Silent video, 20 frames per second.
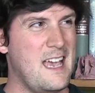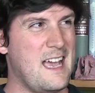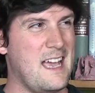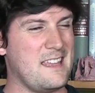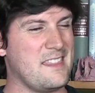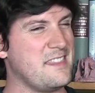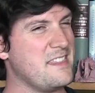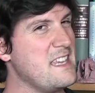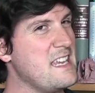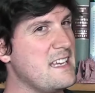
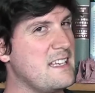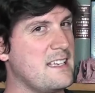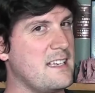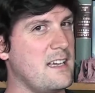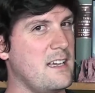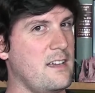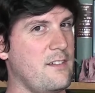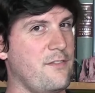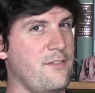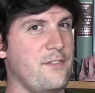I
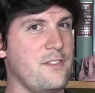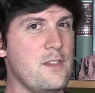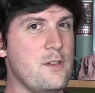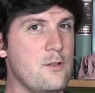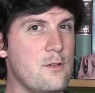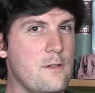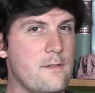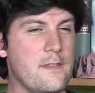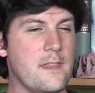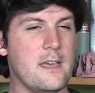think a
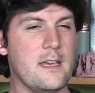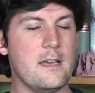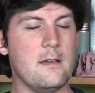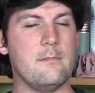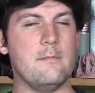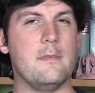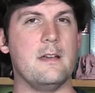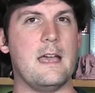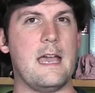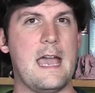few of
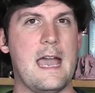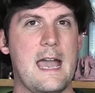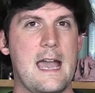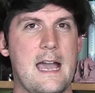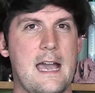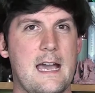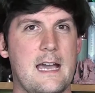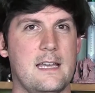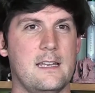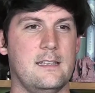them
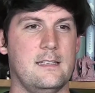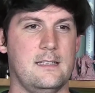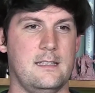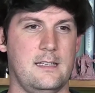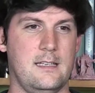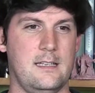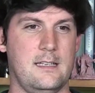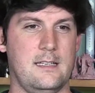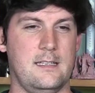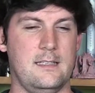had
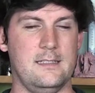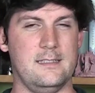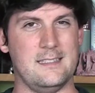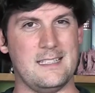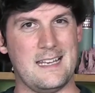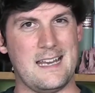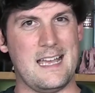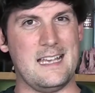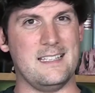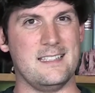a
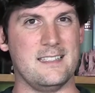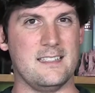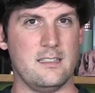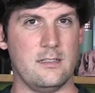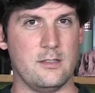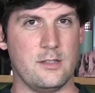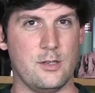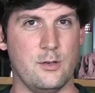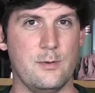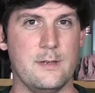nice
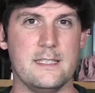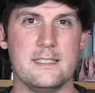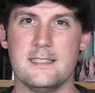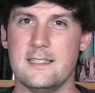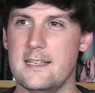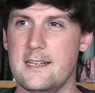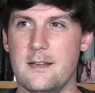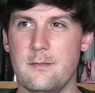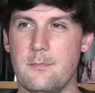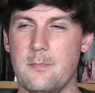little
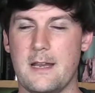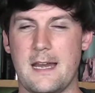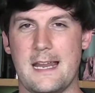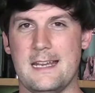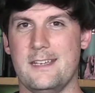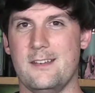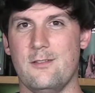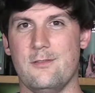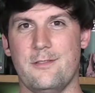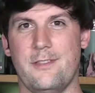twist in them, but
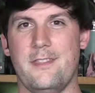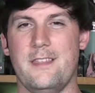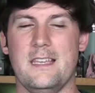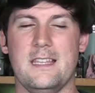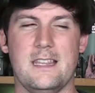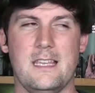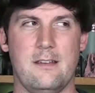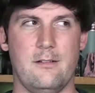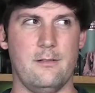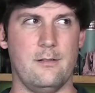I don't
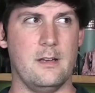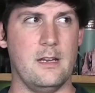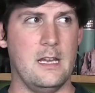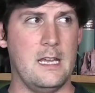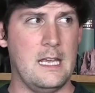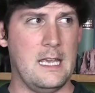think they were,